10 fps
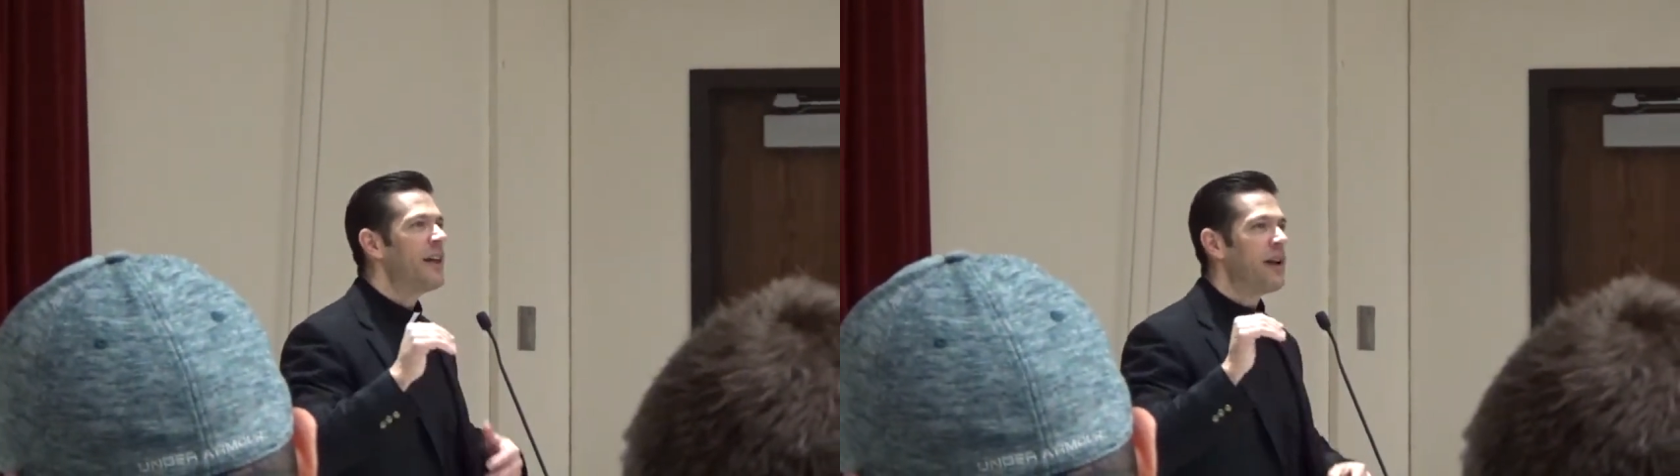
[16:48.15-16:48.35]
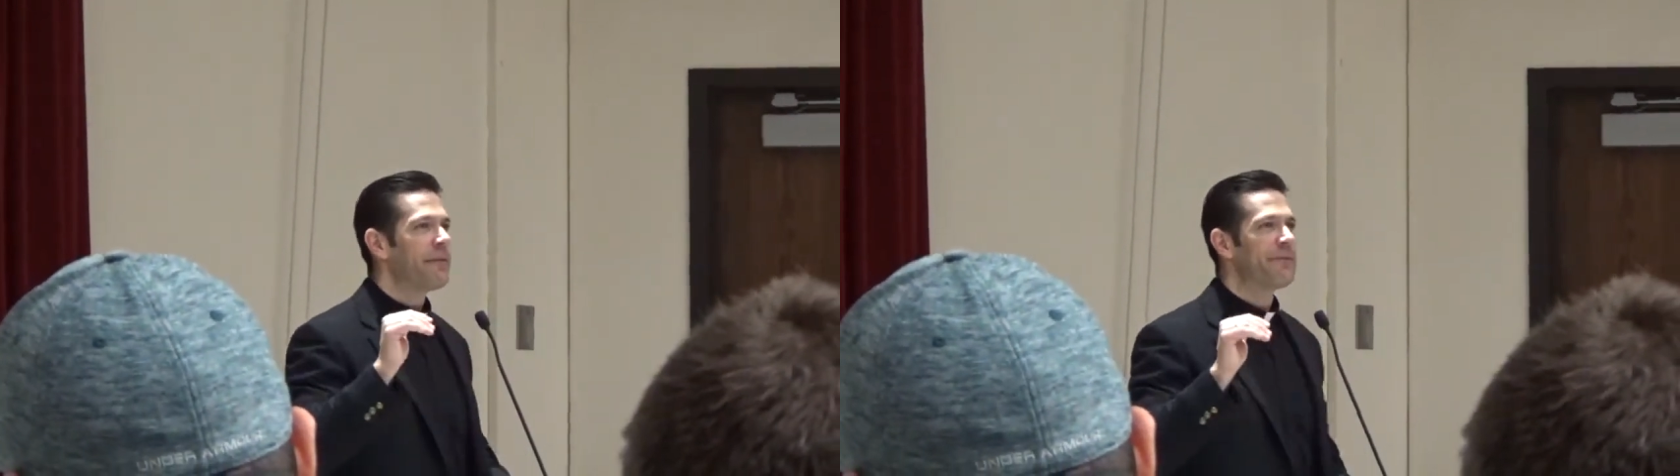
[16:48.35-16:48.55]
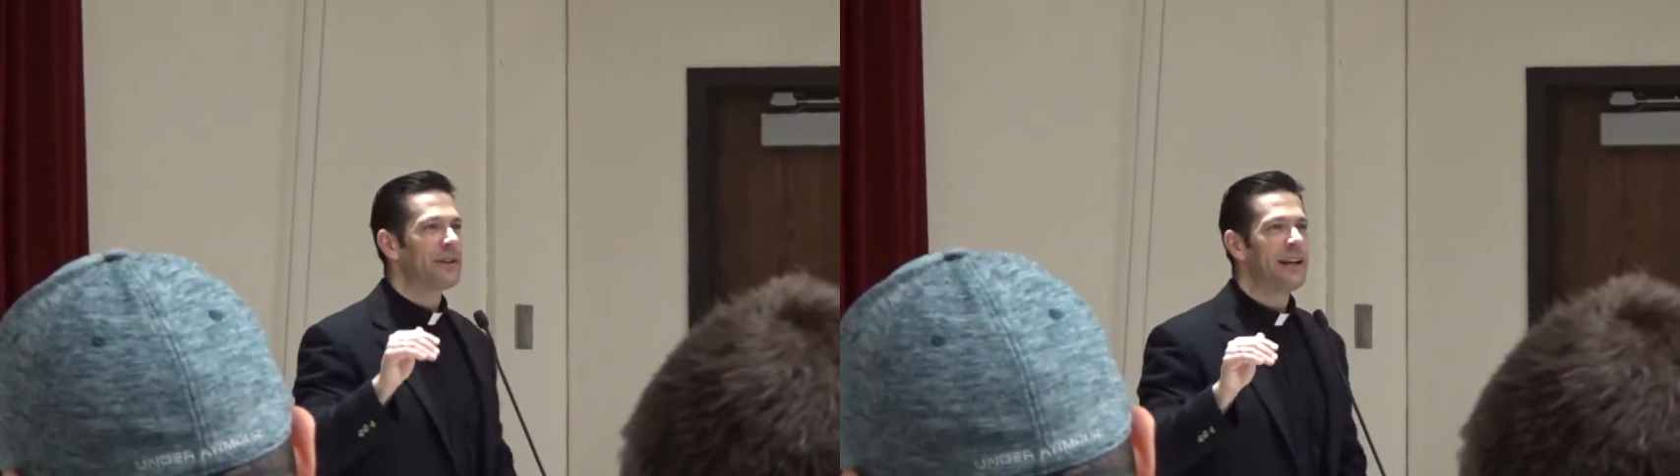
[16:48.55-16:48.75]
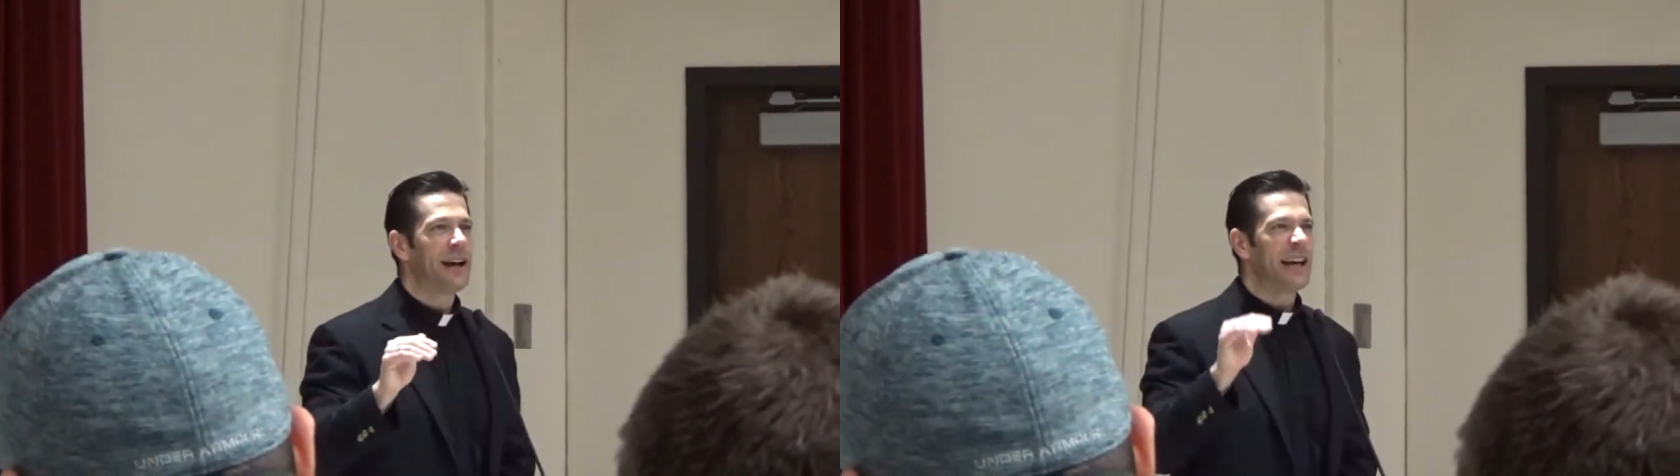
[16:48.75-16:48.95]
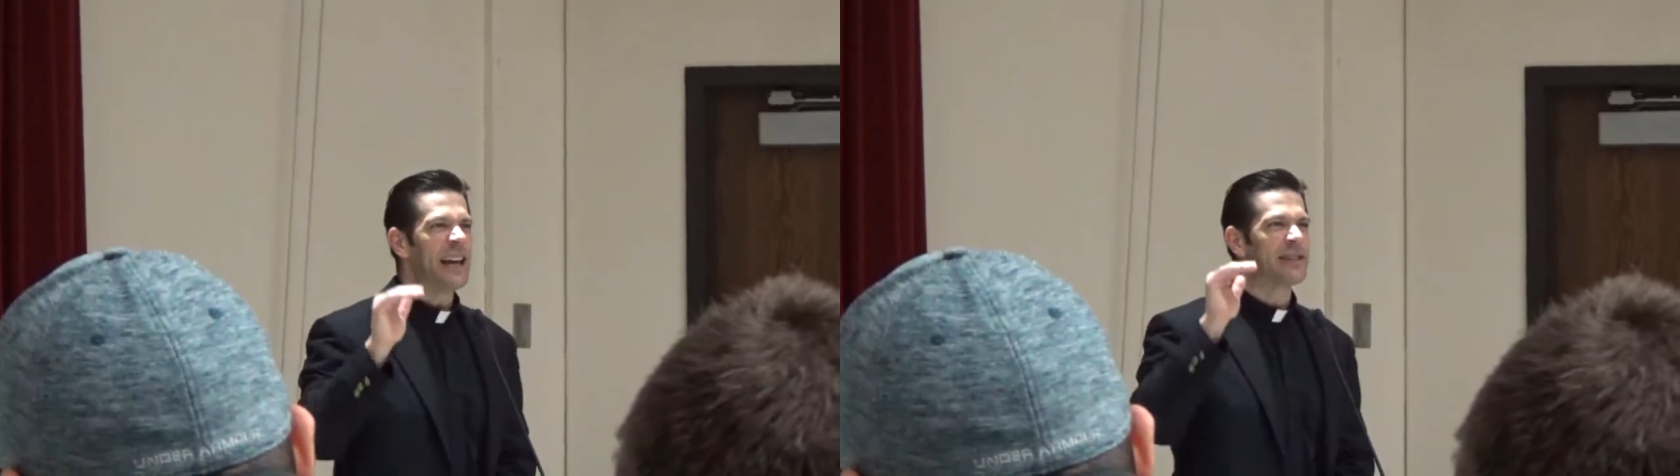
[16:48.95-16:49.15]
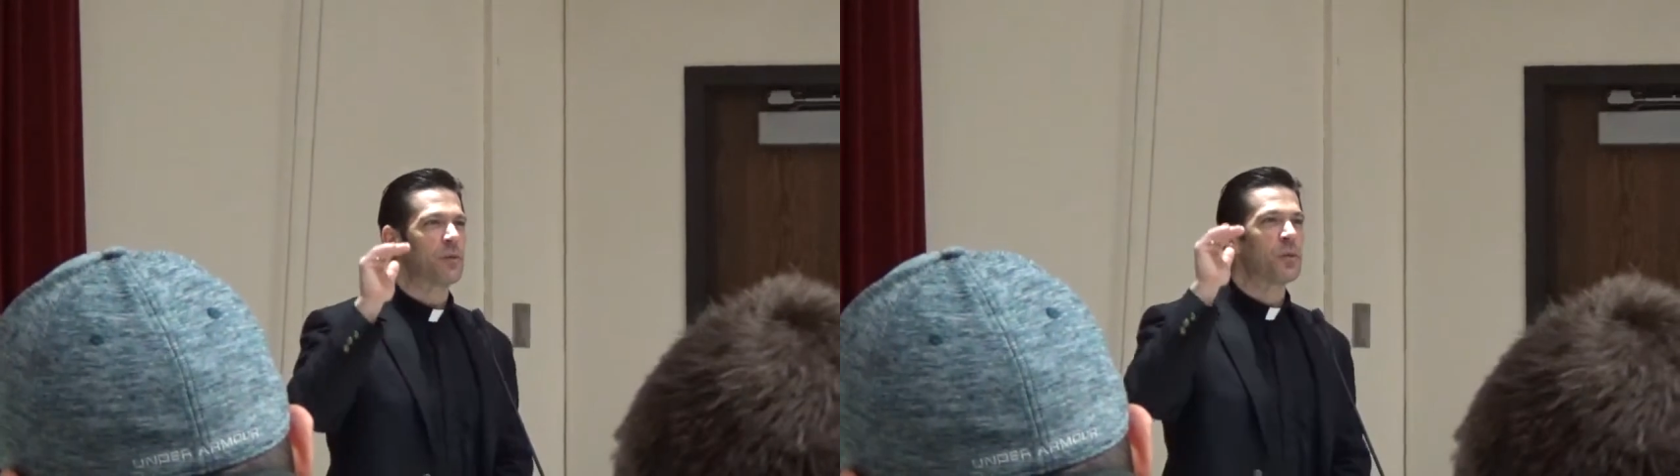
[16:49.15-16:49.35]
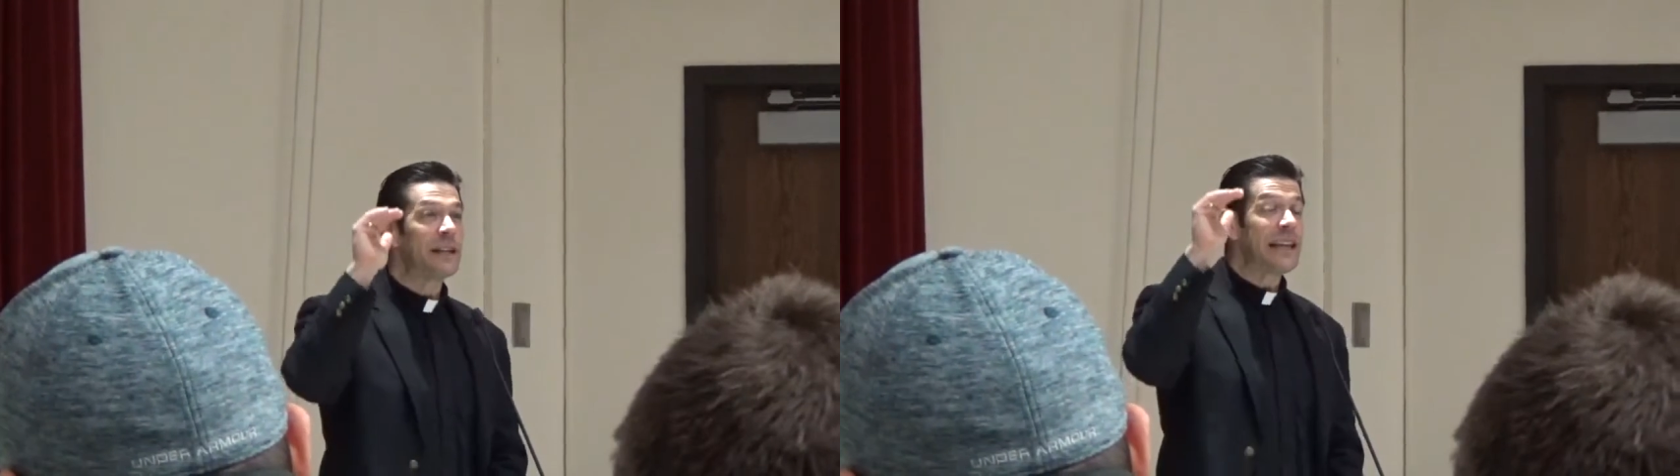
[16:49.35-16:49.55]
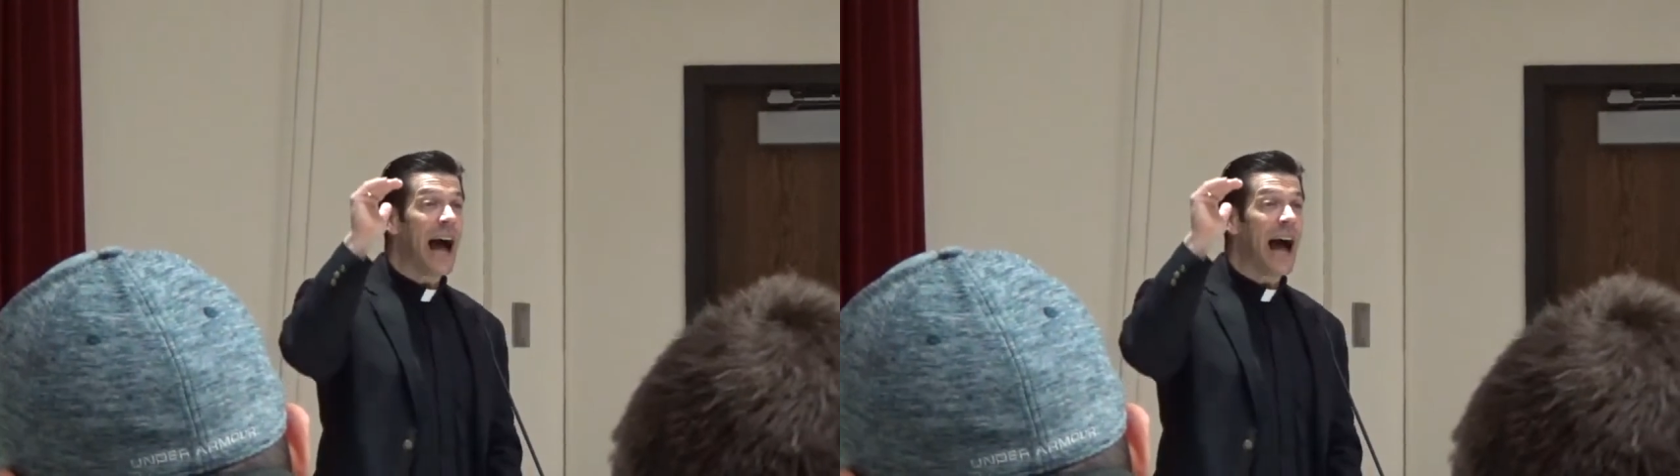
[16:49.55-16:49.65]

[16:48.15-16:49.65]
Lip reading: that philia is a really